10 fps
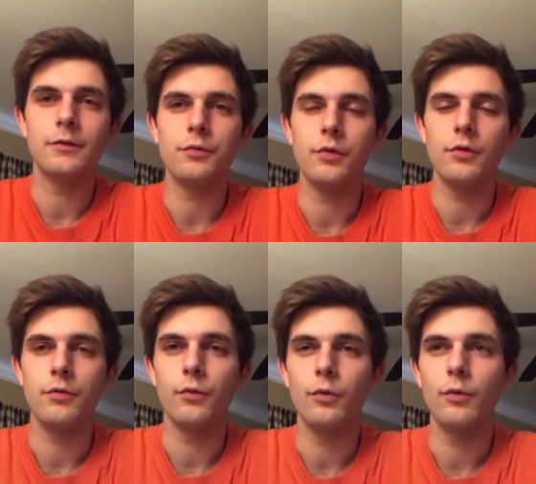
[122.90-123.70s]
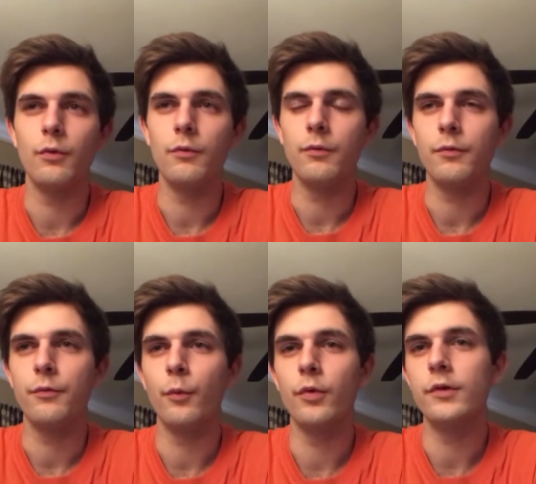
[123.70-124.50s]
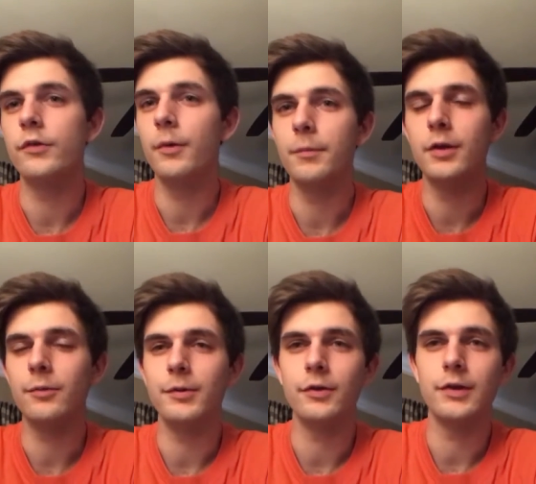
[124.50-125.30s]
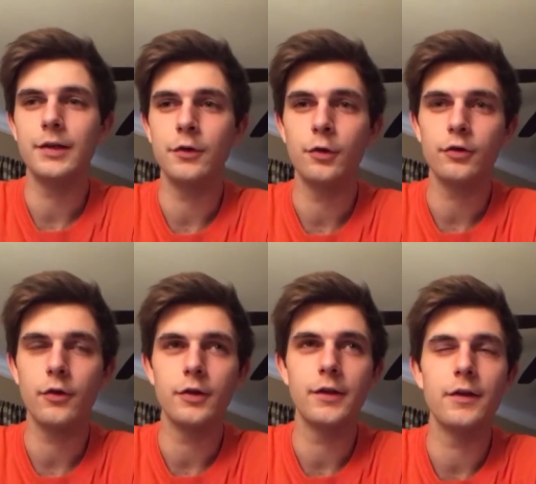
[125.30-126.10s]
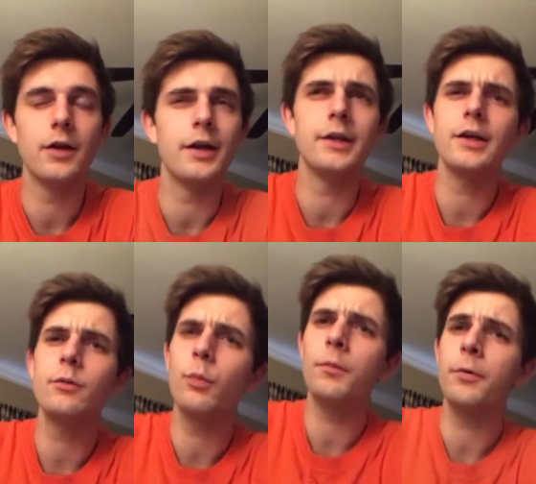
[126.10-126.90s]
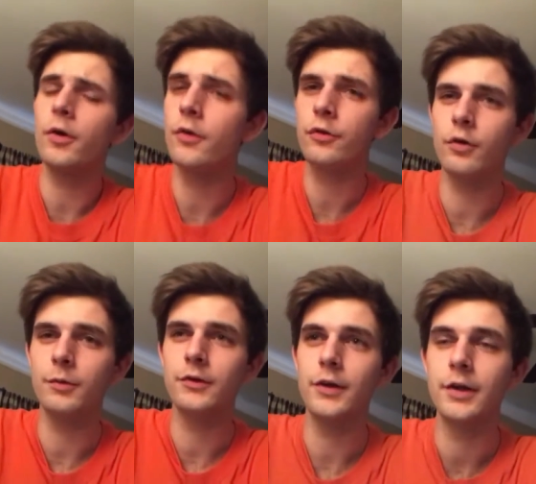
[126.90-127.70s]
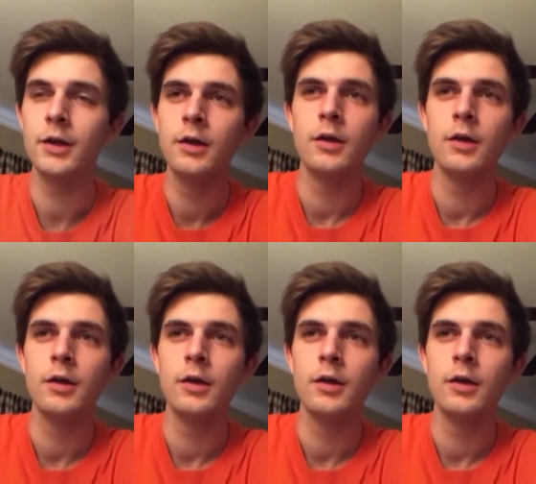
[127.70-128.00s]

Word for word: him for the full four and some minutes because he has hooks thrown in there, and he has one part of the song where it's like